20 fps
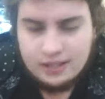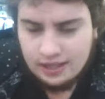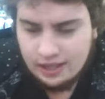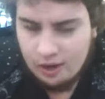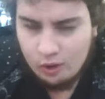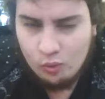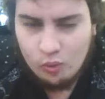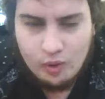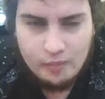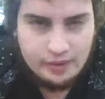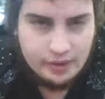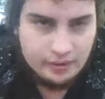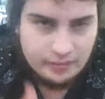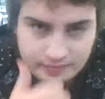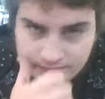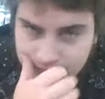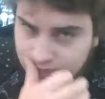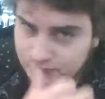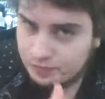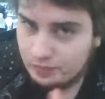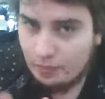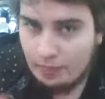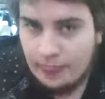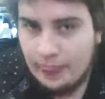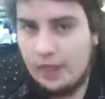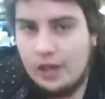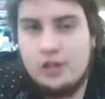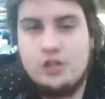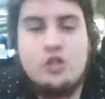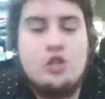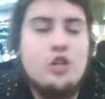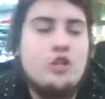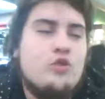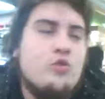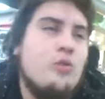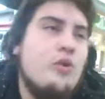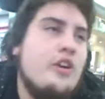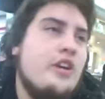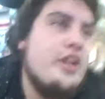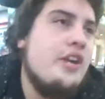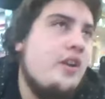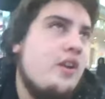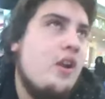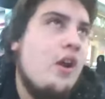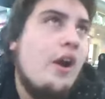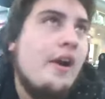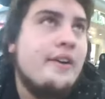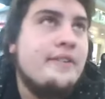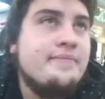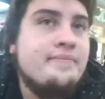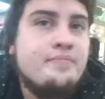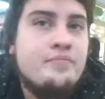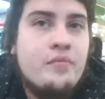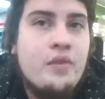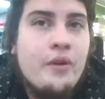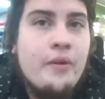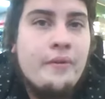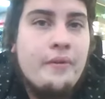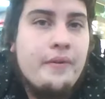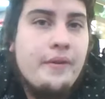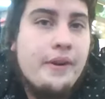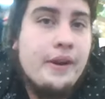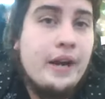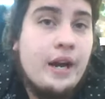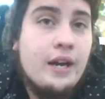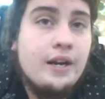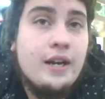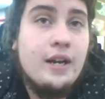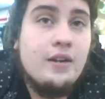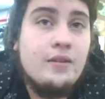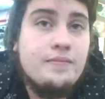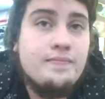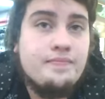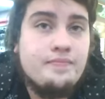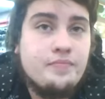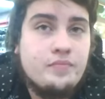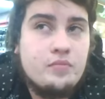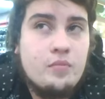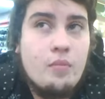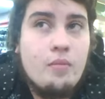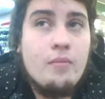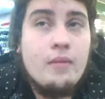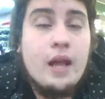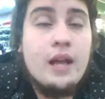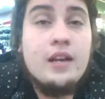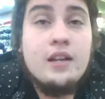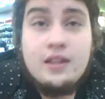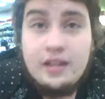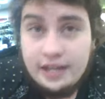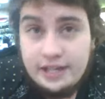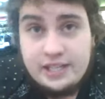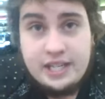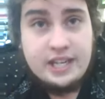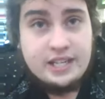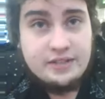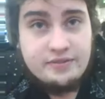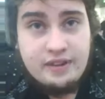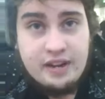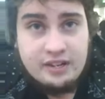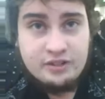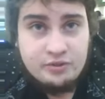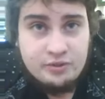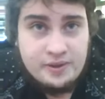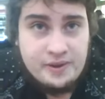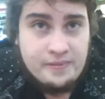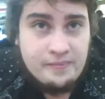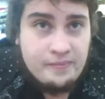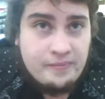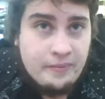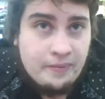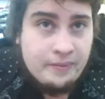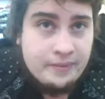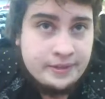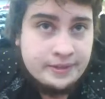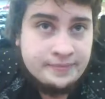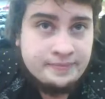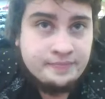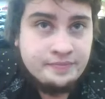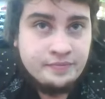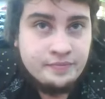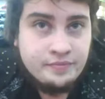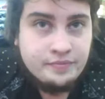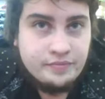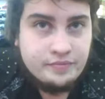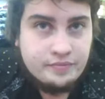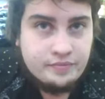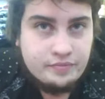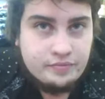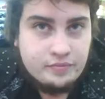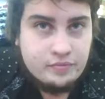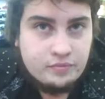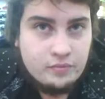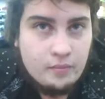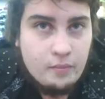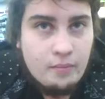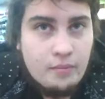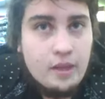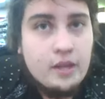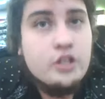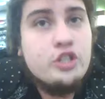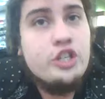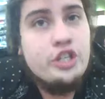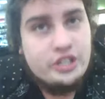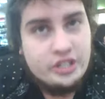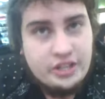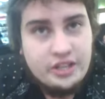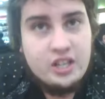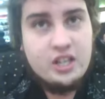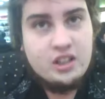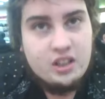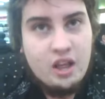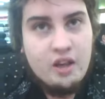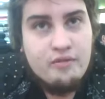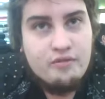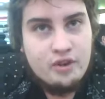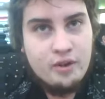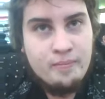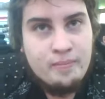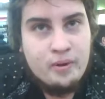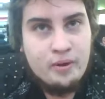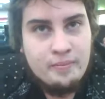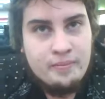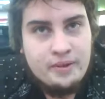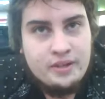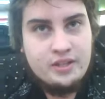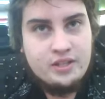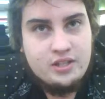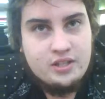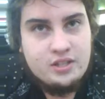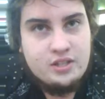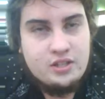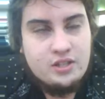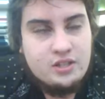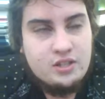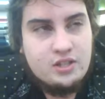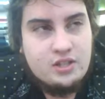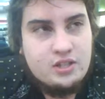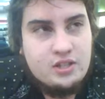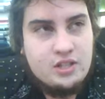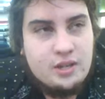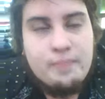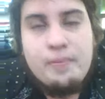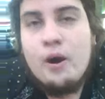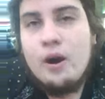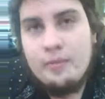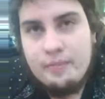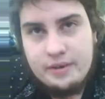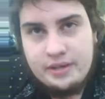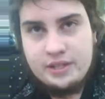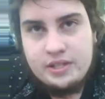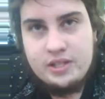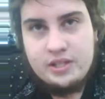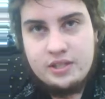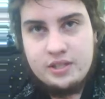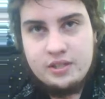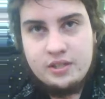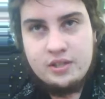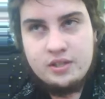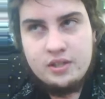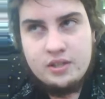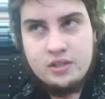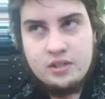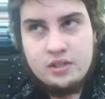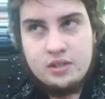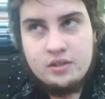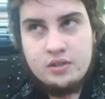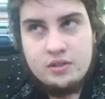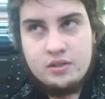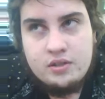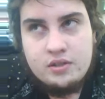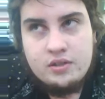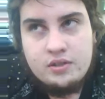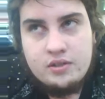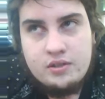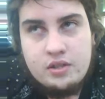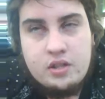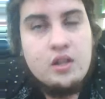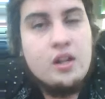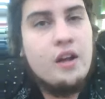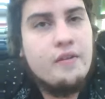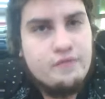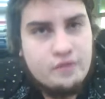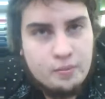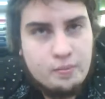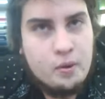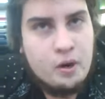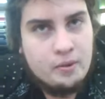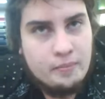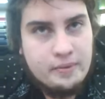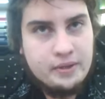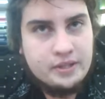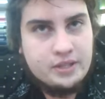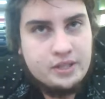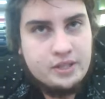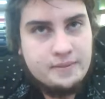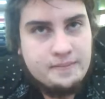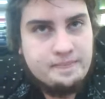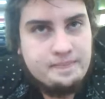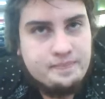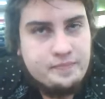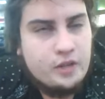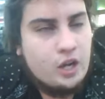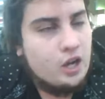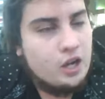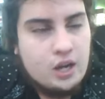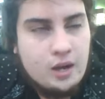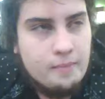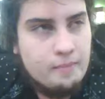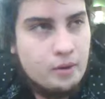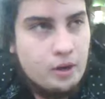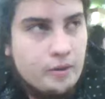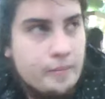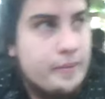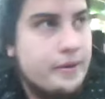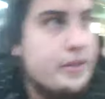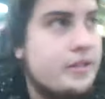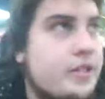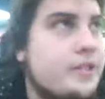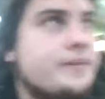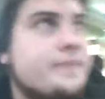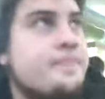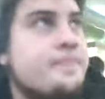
A woman oh. starts working. Ha! Working. At a latex factory. Mmm. She's in the glove compartment. Okay. Departments. Glove departments, not compartments.